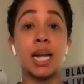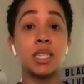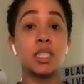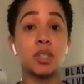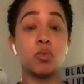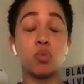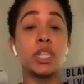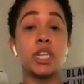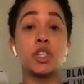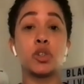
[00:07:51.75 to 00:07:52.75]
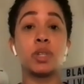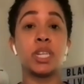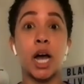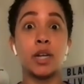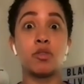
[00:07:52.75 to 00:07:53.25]
That's really and
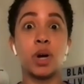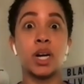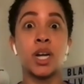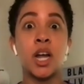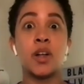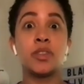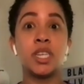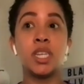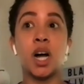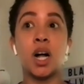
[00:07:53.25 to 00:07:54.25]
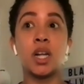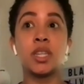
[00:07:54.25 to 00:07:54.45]
truly kind of where the